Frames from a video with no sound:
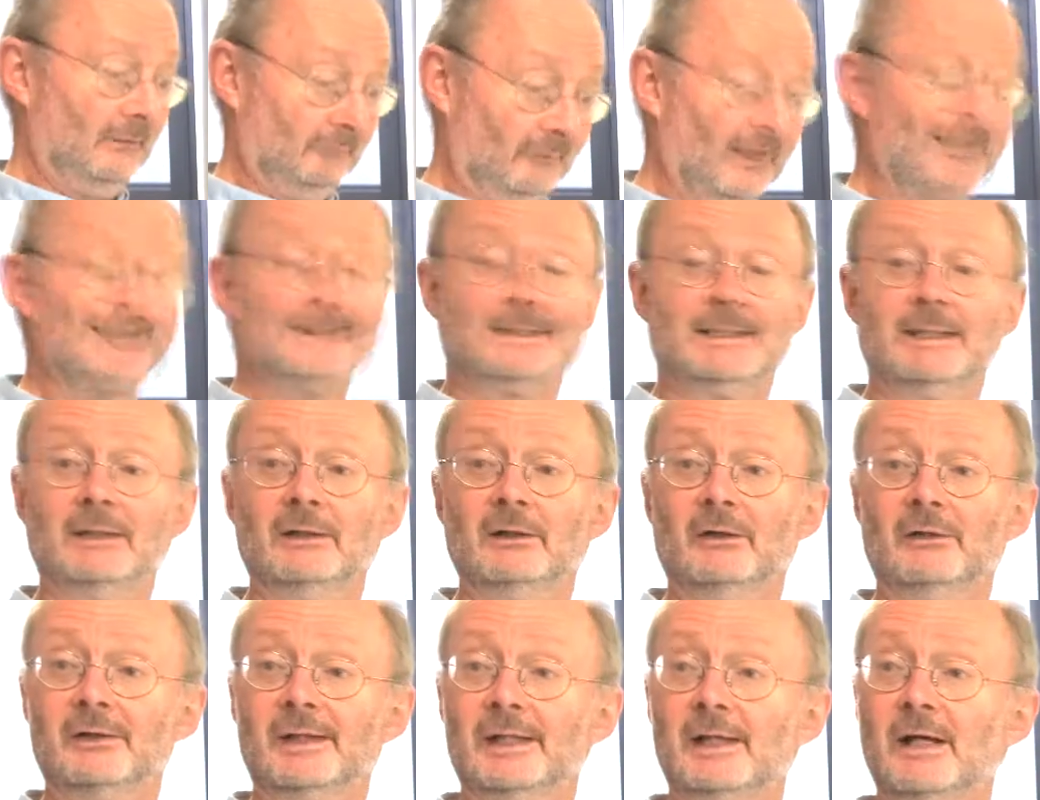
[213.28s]
resting
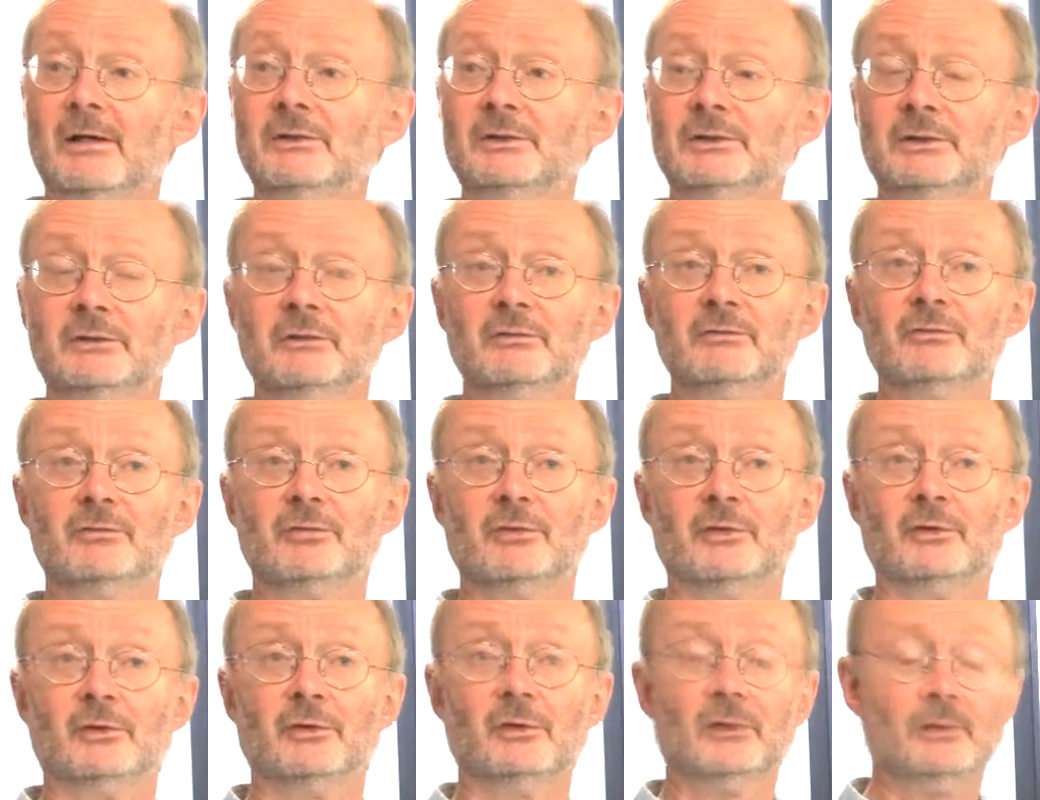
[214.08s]
on the ocean
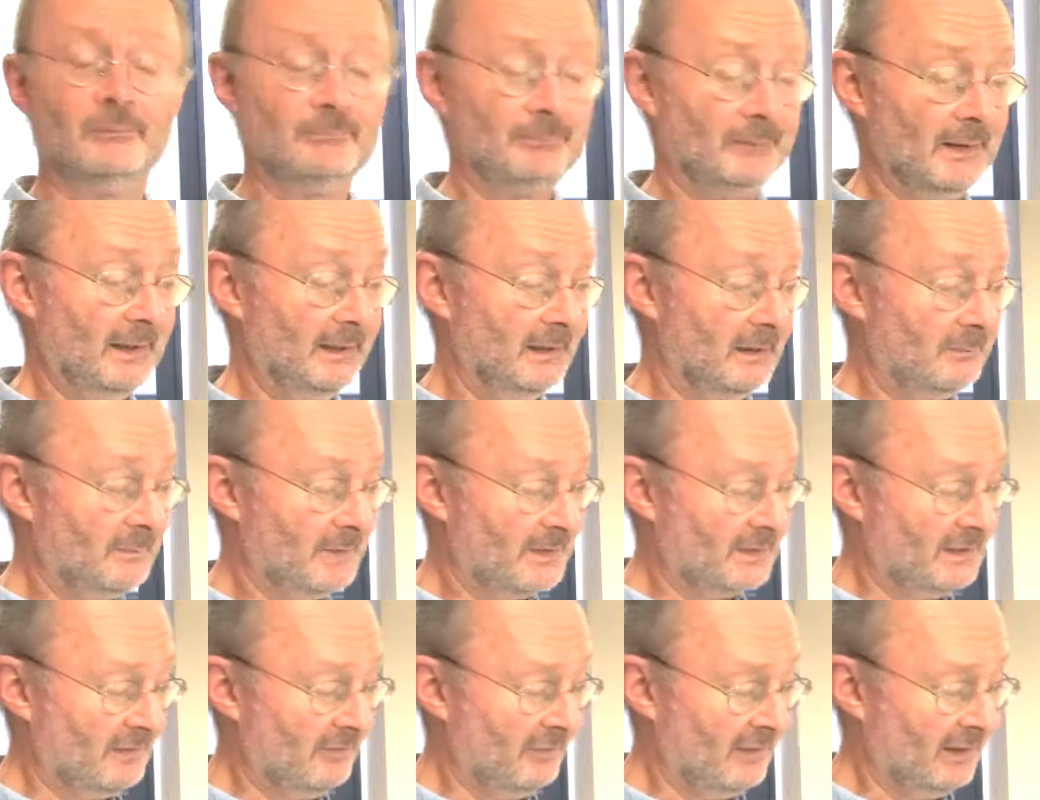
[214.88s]
floor in the
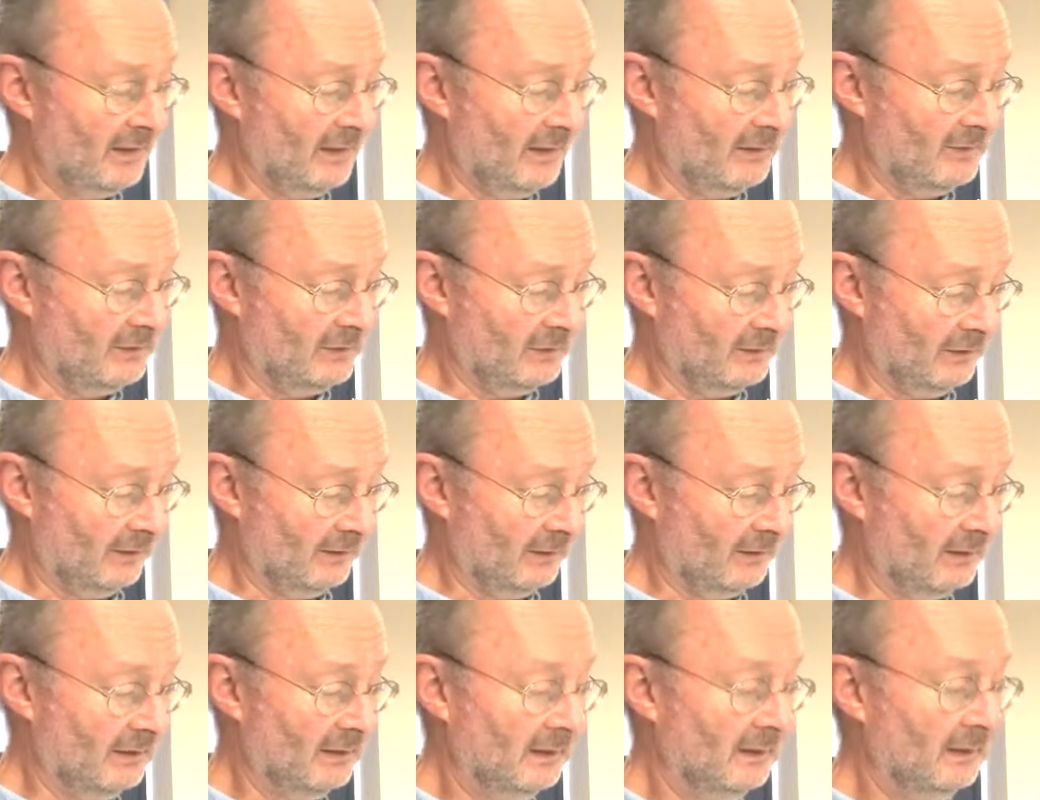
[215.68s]
Pacific
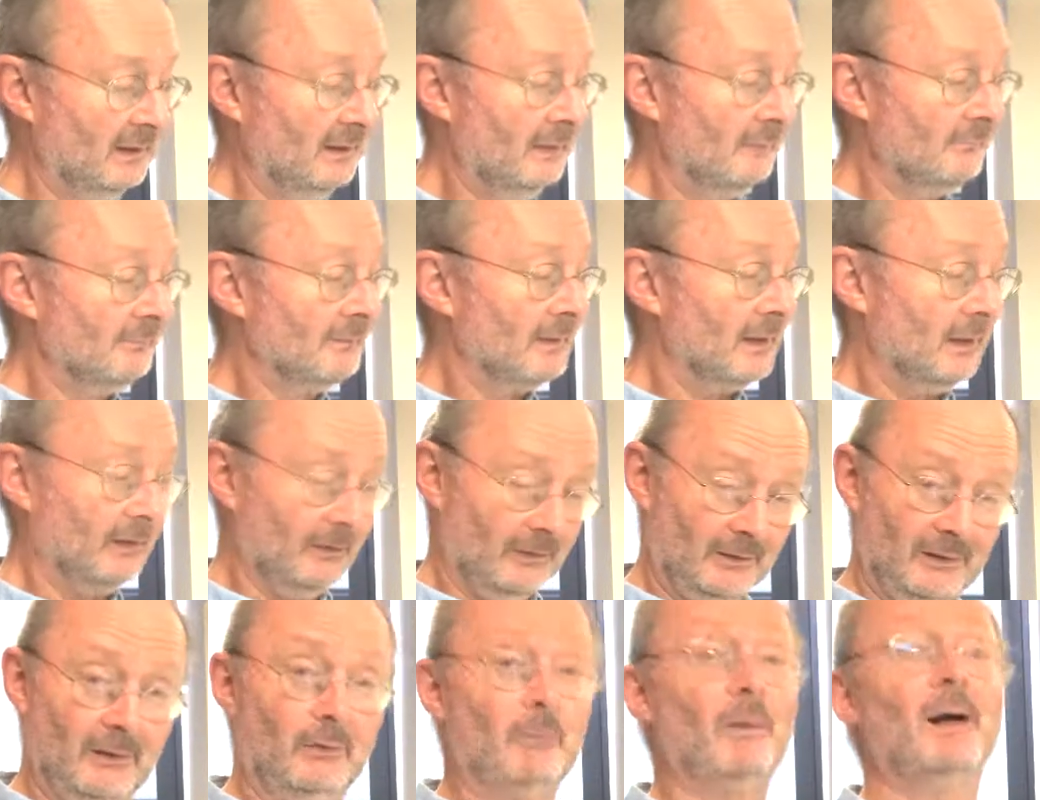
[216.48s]
Ocean. And
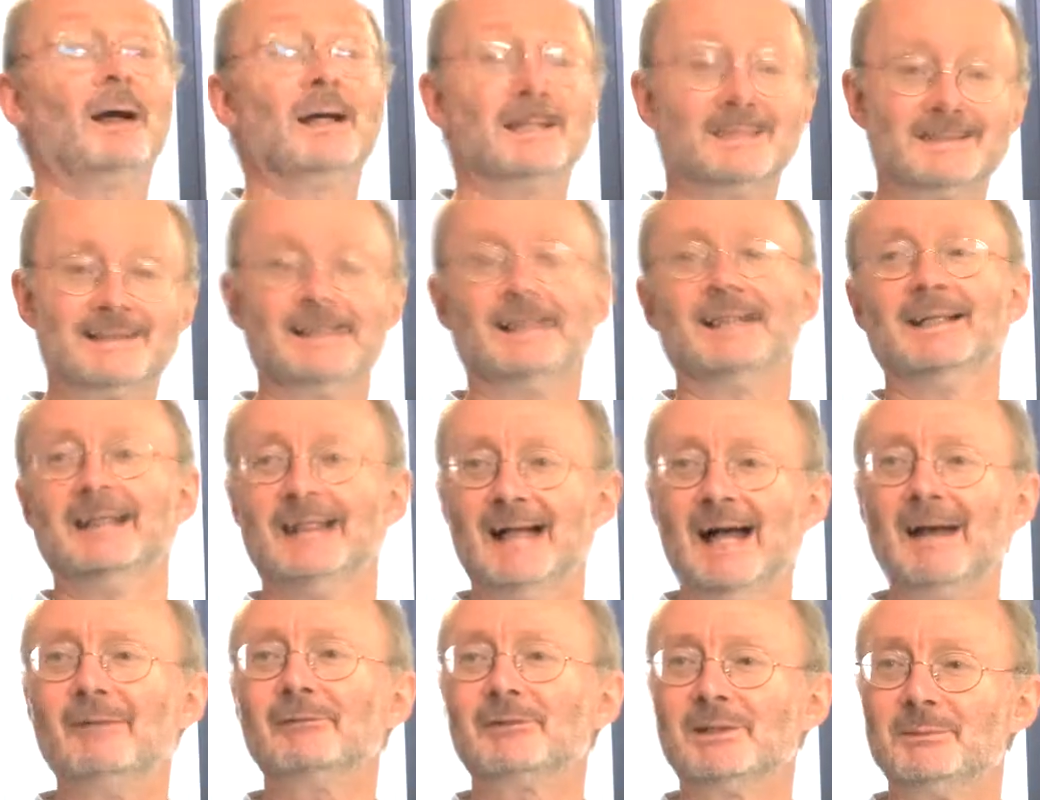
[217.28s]
Hawaii is sticking
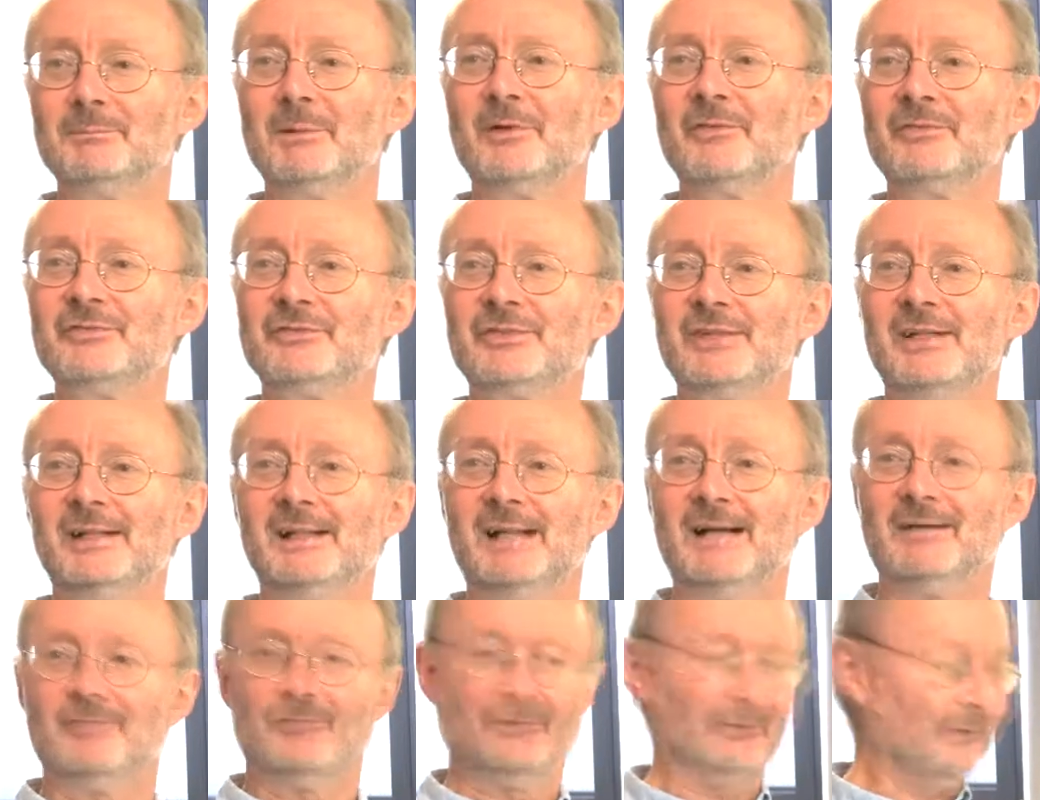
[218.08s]
out above sea
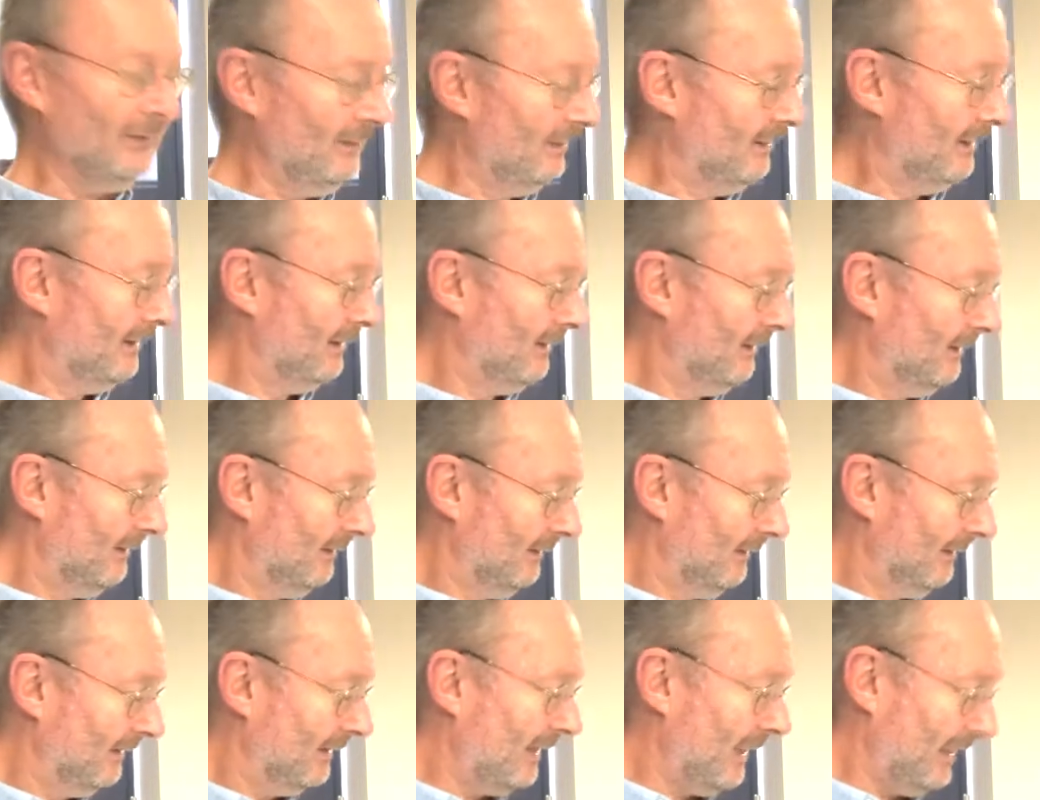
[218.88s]
level,
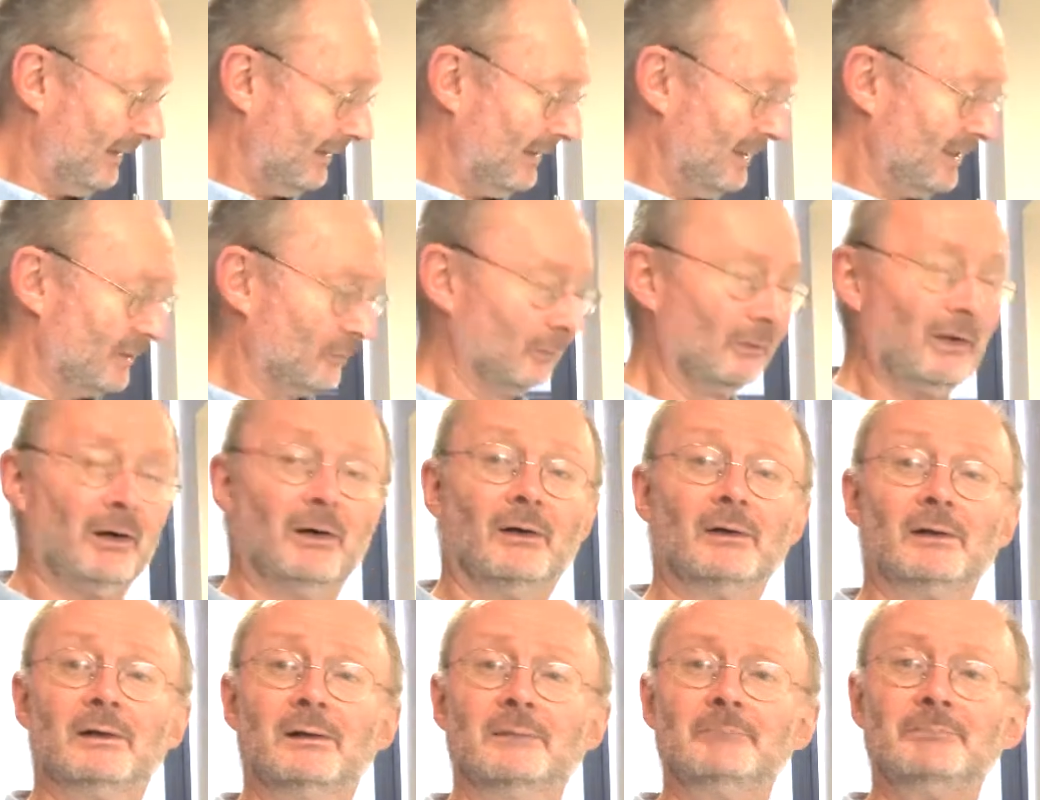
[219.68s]
like this
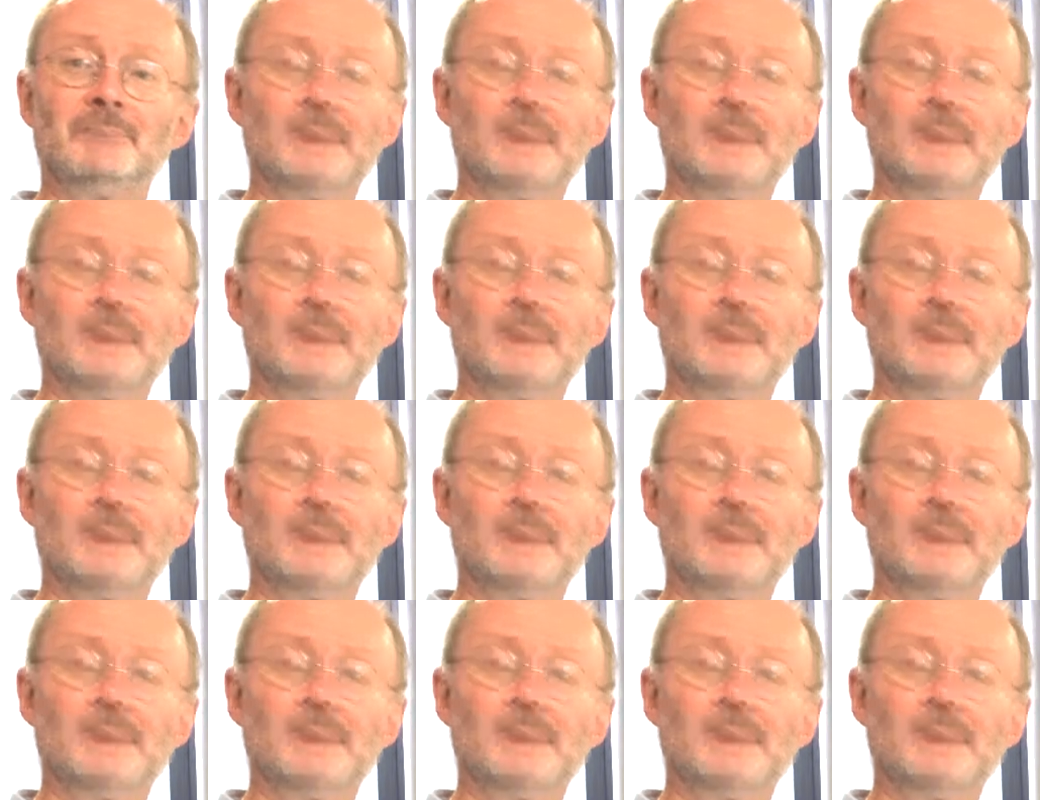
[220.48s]
rock,